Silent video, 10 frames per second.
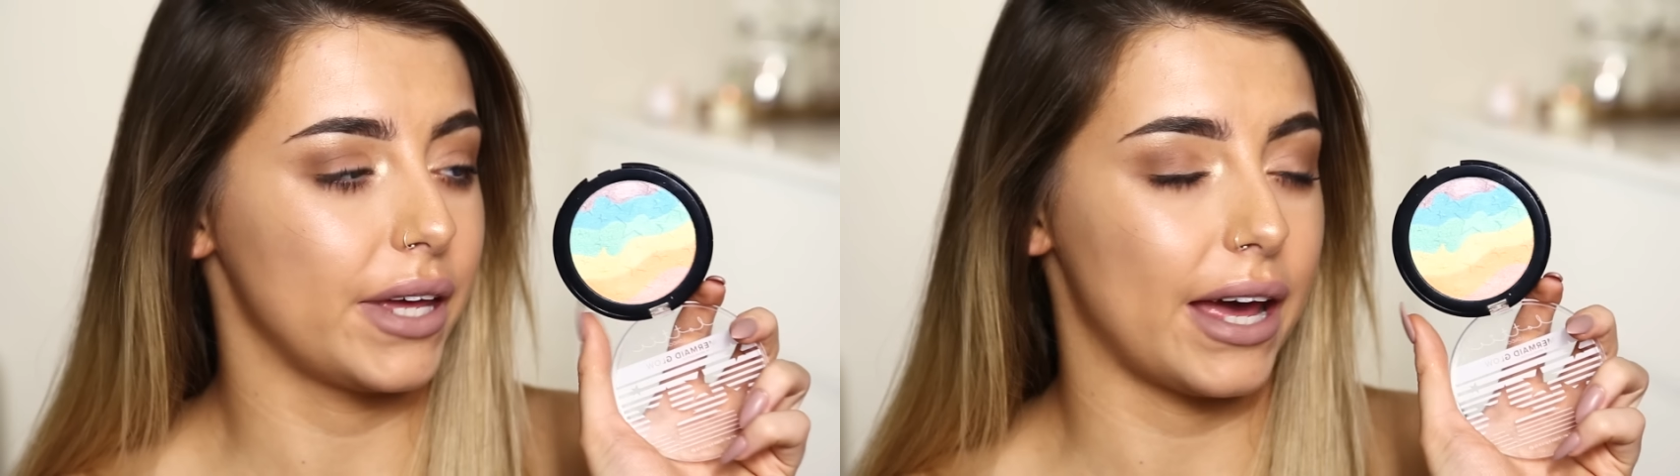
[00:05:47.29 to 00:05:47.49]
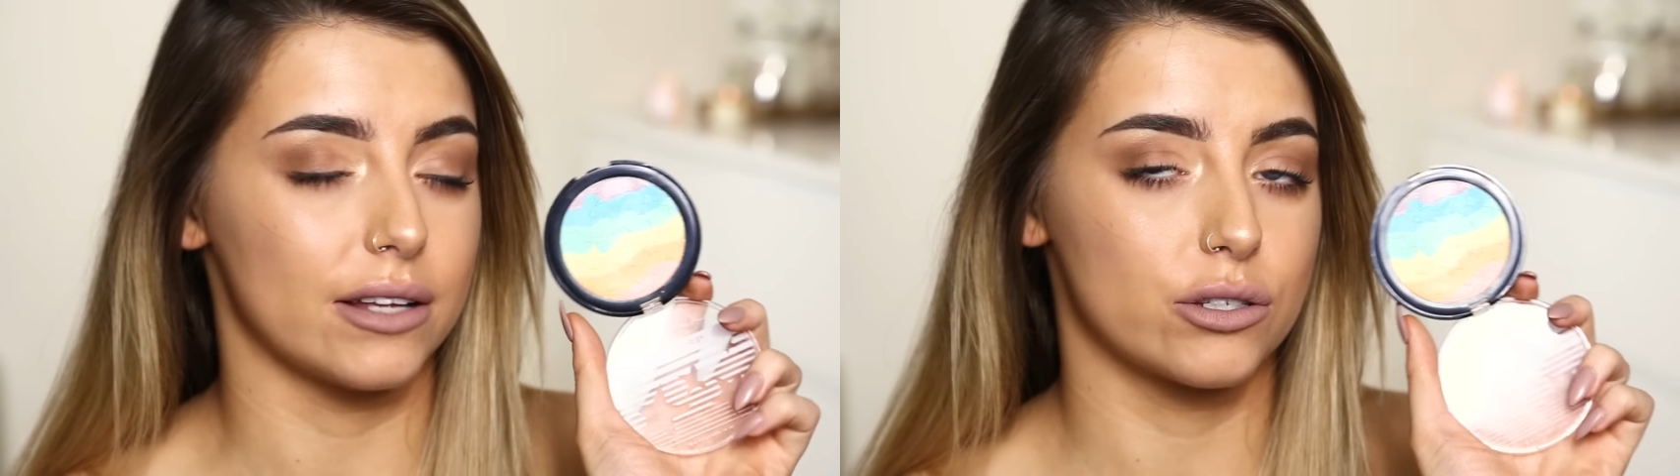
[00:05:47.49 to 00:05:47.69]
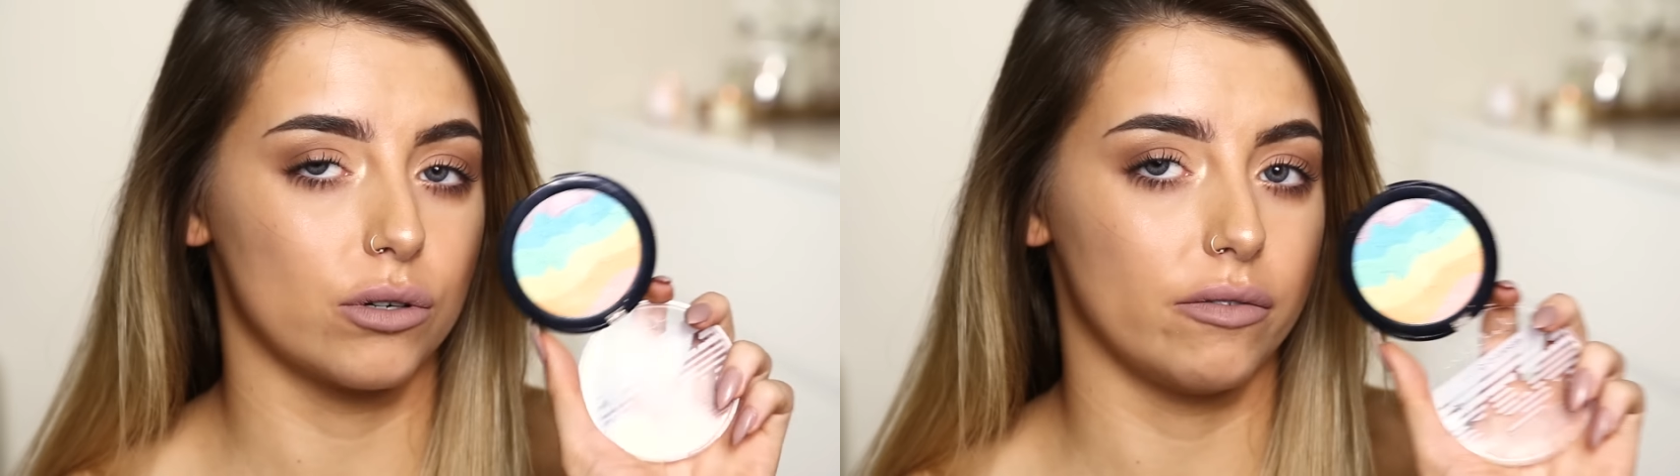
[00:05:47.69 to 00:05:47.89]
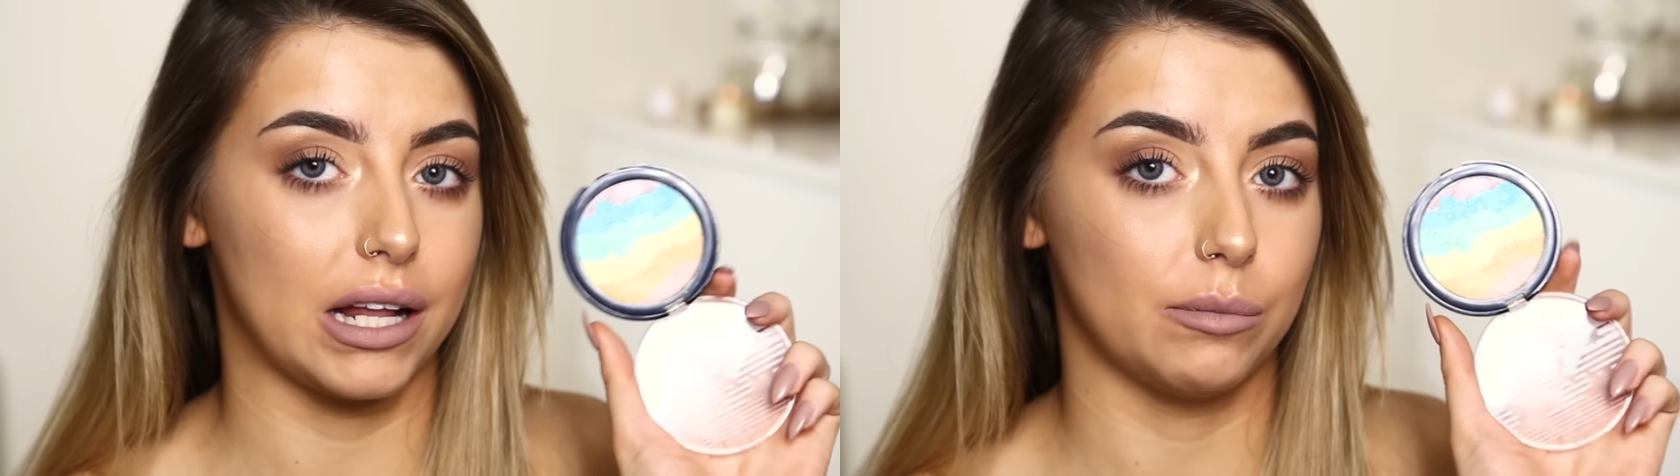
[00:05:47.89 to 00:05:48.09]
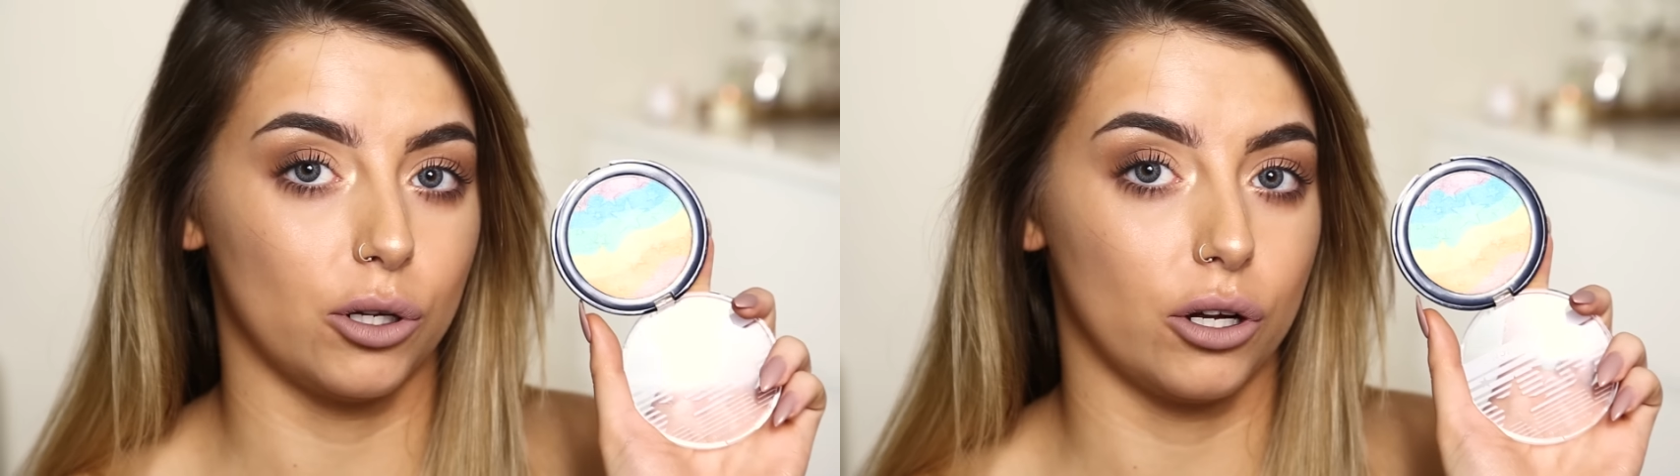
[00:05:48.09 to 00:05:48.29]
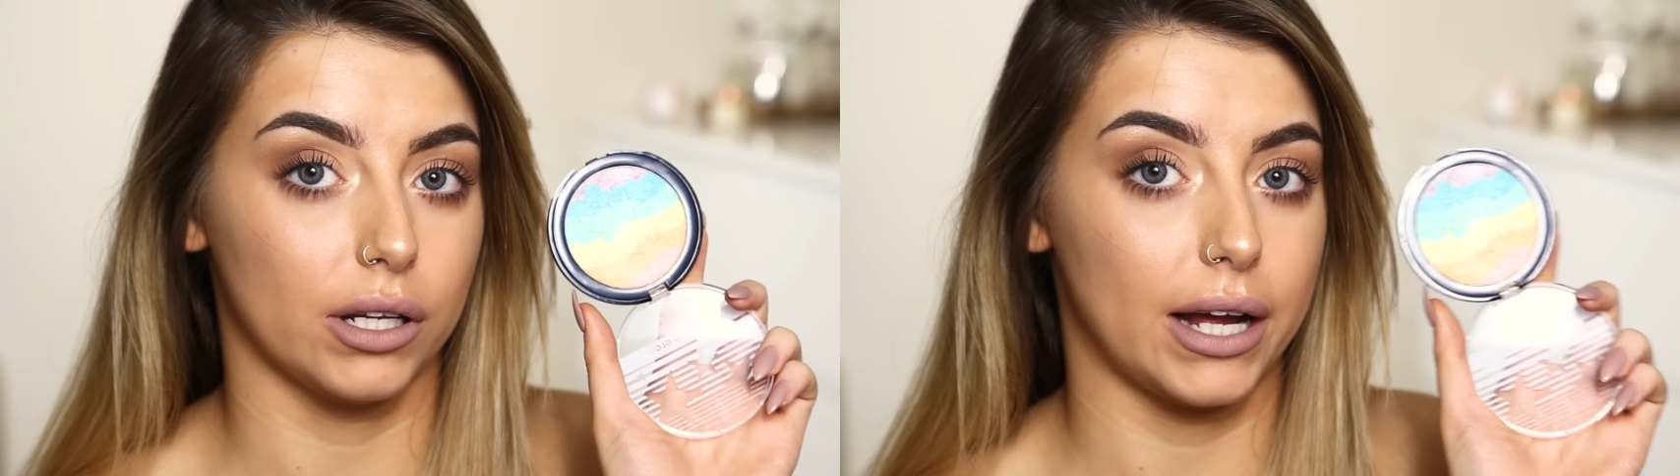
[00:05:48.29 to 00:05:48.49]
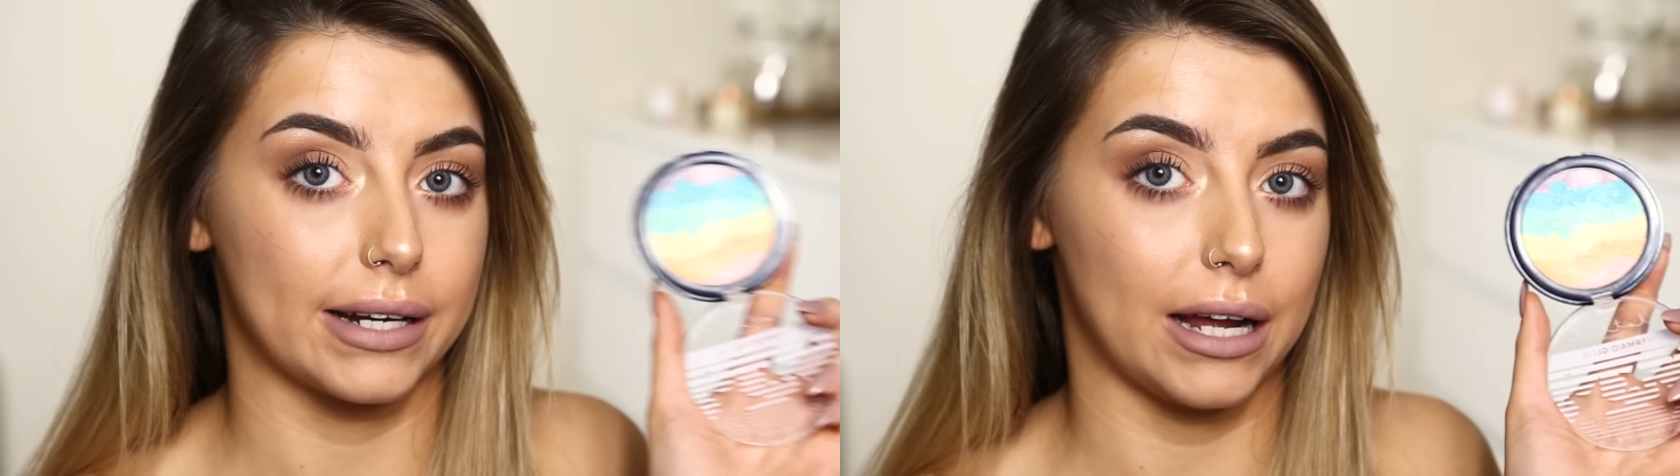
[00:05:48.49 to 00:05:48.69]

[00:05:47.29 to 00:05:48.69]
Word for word: but yeah, it's all available online